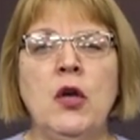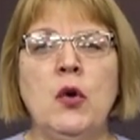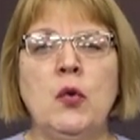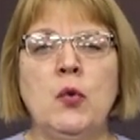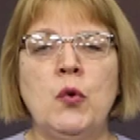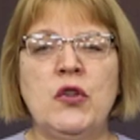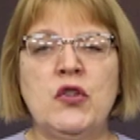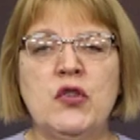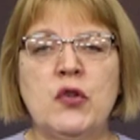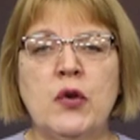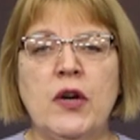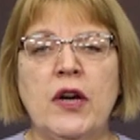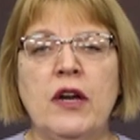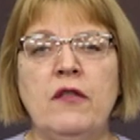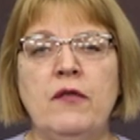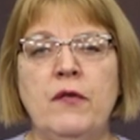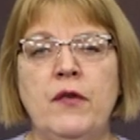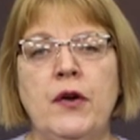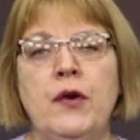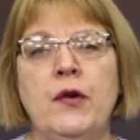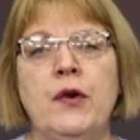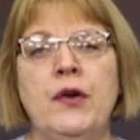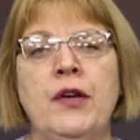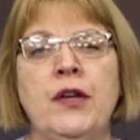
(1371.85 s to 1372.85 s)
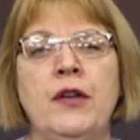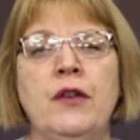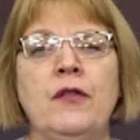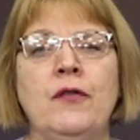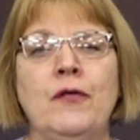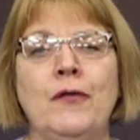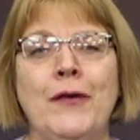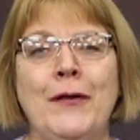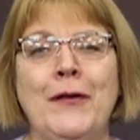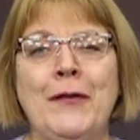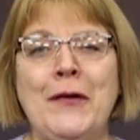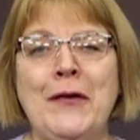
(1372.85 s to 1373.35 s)
We try very,
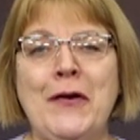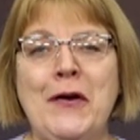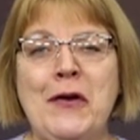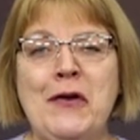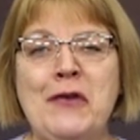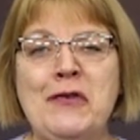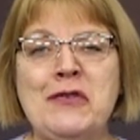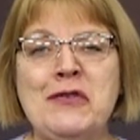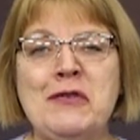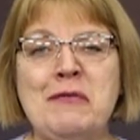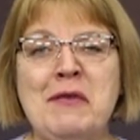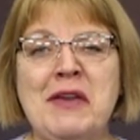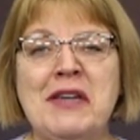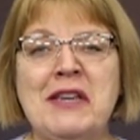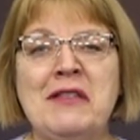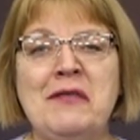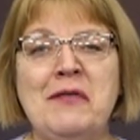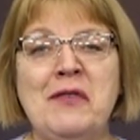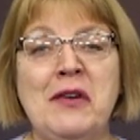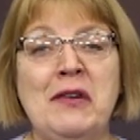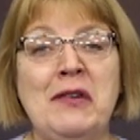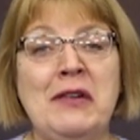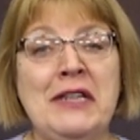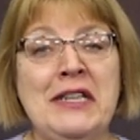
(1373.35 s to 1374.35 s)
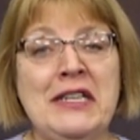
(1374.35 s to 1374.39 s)
very hard to make it very